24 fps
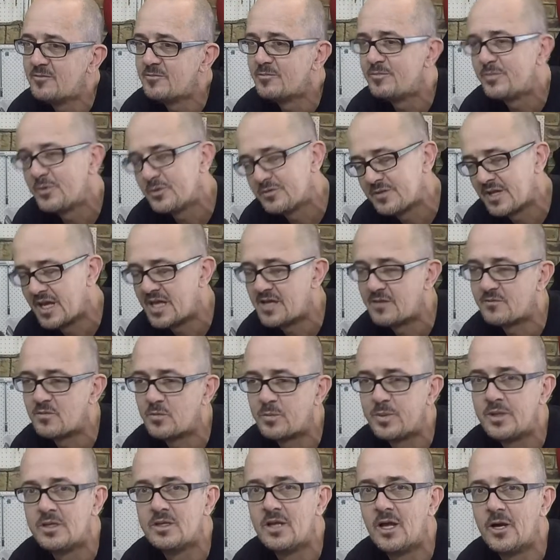putting the head on the
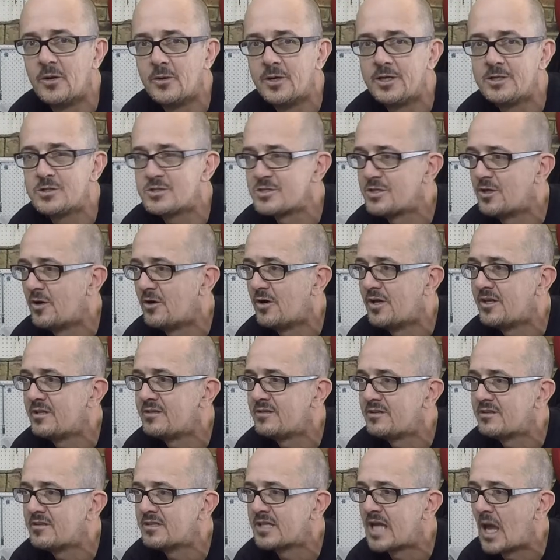pillow each night,
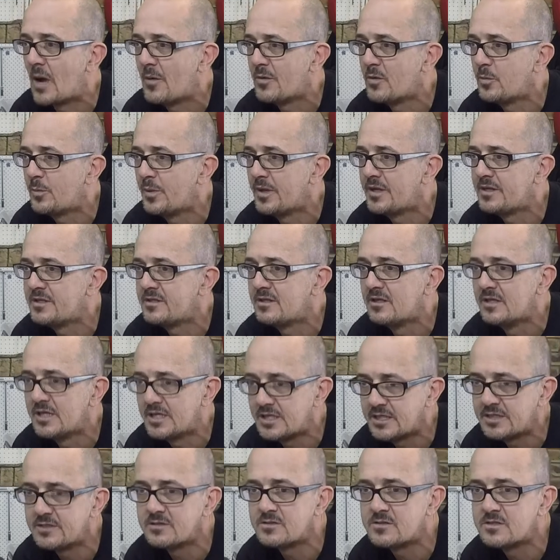going to bed,
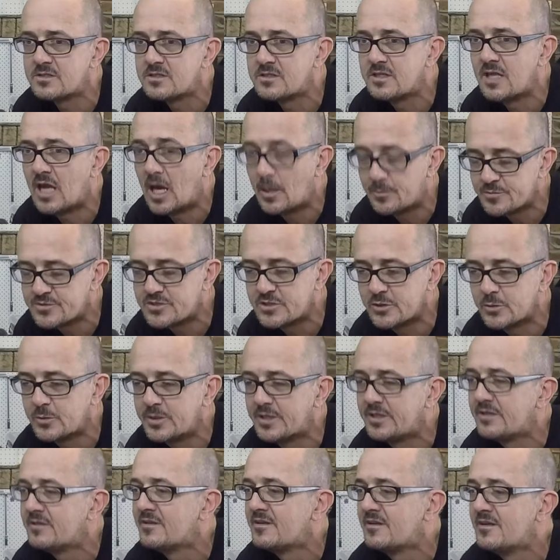leading up to it,